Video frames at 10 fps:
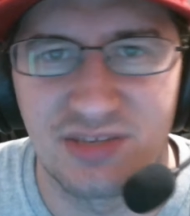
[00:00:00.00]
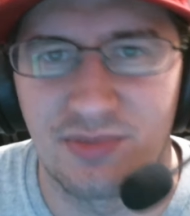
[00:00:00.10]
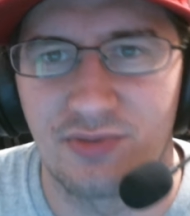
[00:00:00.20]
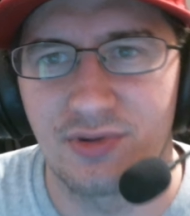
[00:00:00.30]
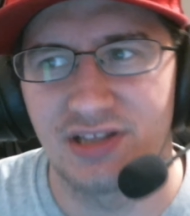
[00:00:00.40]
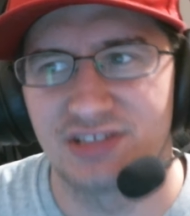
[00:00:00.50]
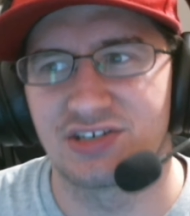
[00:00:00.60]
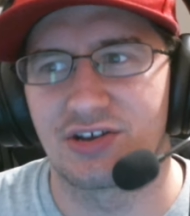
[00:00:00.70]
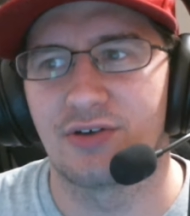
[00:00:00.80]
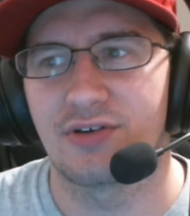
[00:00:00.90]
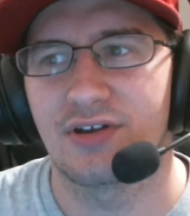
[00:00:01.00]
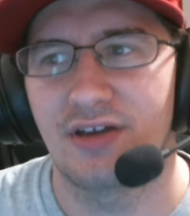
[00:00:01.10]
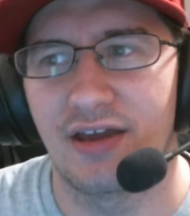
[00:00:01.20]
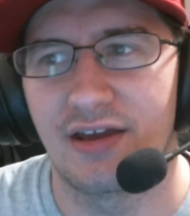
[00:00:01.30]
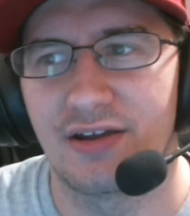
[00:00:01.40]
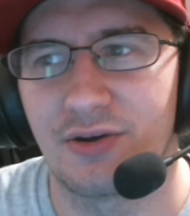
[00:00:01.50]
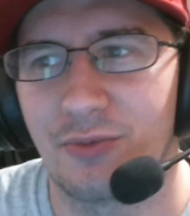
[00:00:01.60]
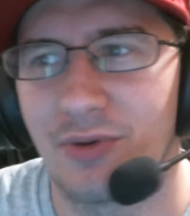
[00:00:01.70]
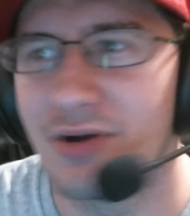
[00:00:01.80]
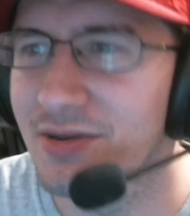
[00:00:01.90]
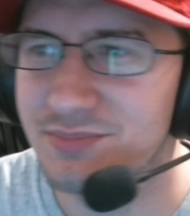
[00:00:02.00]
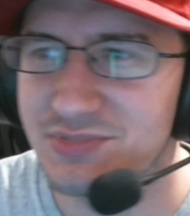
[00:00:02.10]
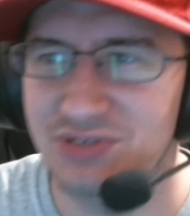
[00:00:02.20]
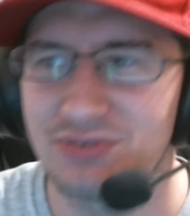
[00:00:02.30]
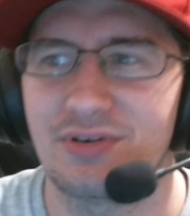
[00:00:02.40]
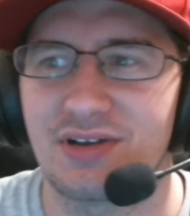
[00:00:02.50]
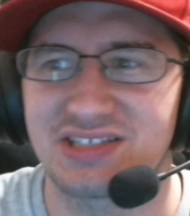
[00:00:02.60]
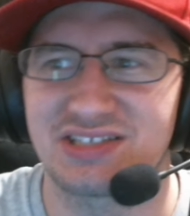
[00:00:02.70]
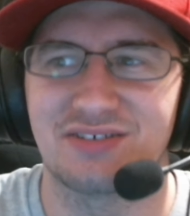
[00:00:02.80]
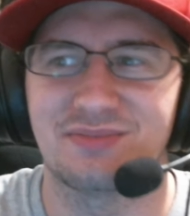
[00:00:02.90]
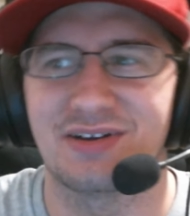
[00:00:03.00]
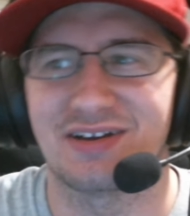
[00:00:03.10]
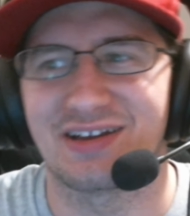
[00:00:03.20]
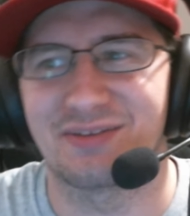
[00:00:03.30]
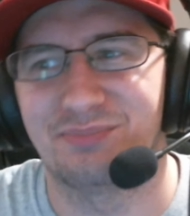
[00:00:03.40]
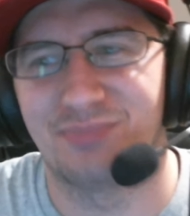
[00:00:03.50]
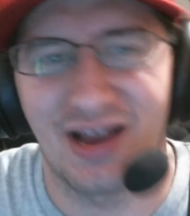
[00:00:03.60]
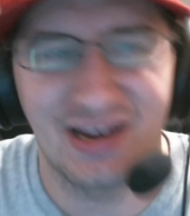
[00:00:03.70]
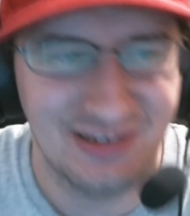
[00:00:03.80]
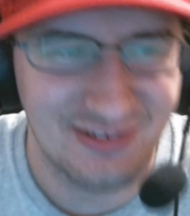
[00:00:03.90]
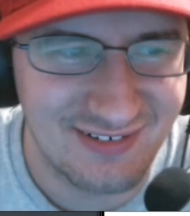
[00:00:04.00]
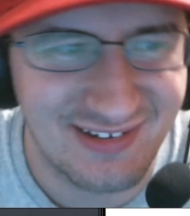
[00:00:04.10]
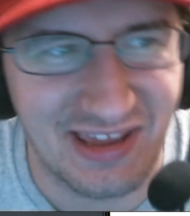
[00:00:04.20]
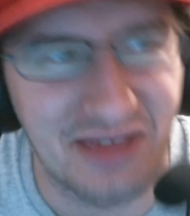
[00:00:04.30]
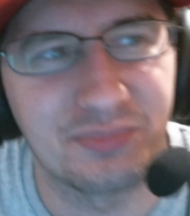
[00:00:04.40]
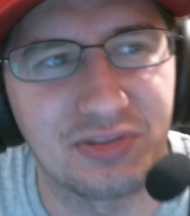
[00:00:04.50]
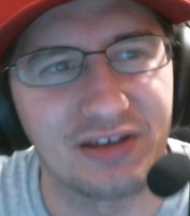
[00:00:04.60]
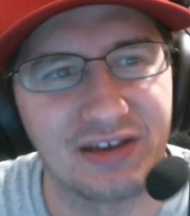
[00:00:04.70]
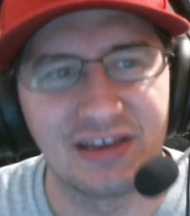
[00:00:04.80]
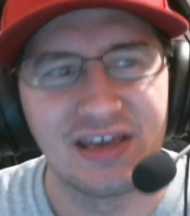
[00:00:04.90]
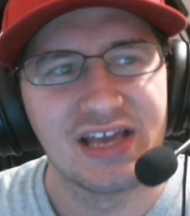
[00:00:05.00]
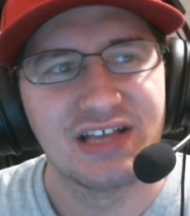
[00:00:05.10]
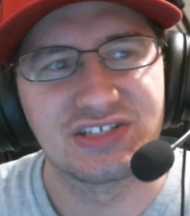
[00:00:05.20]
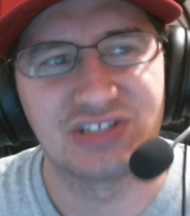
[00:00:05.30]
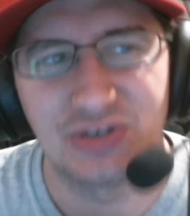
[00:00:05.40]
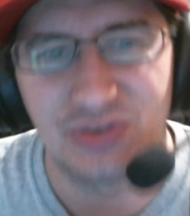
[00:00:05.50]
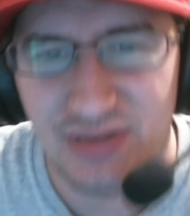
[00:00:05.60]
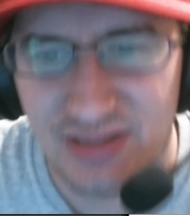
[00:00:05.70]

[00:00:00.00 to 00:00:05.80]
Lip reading: up, everyone? It's Dakota, and welcome to some Pioneer gameplay. So,